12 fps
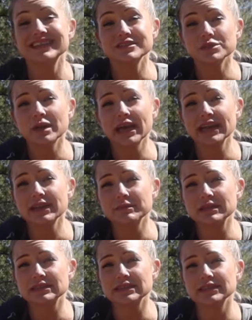Let's go ahead, I'm
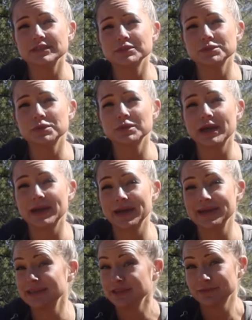gonna take you
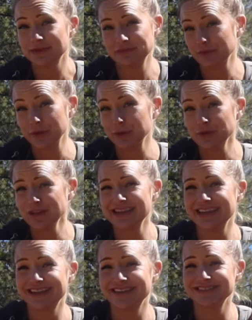uh, into my phone
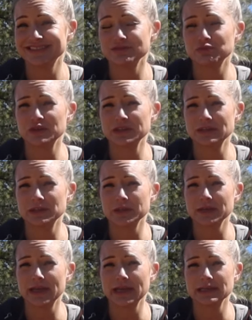and we're gonna
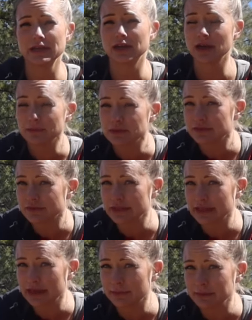look at a couple
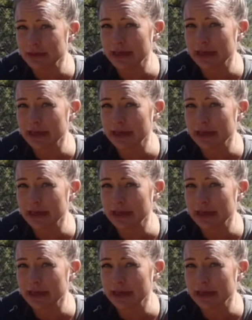different camping